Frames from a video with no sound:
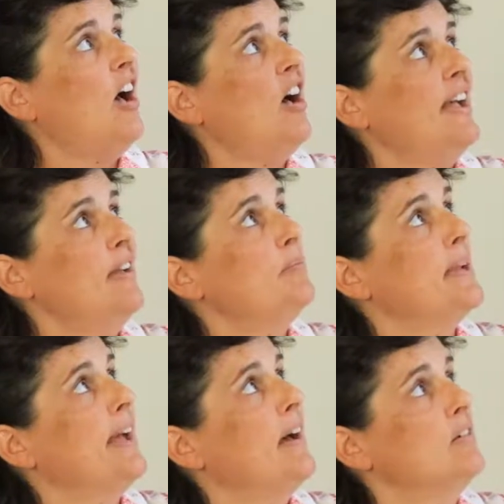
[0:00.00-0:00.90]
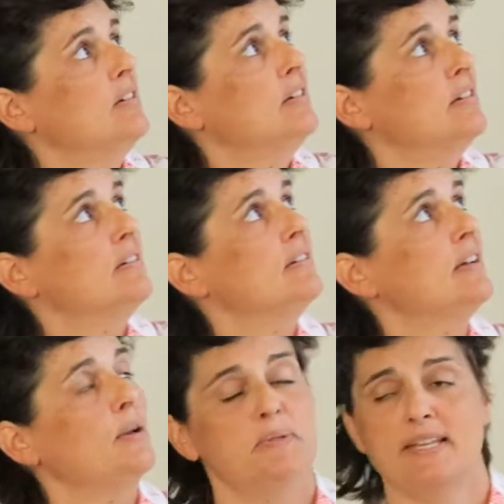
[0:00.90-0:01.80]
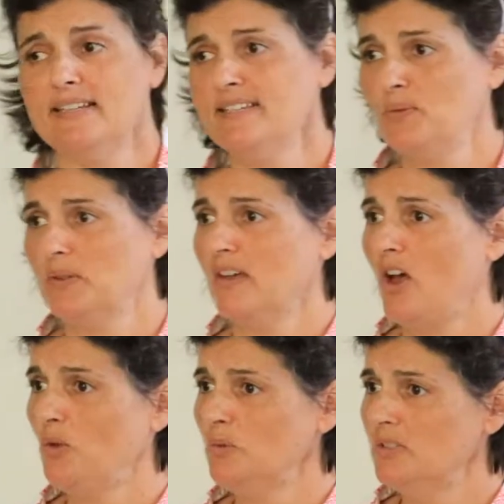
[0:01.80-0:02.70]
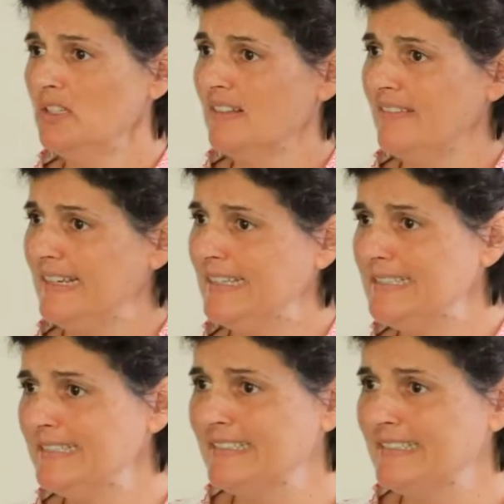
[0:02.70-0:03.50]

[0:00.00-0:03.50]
I am now obsessed with old things.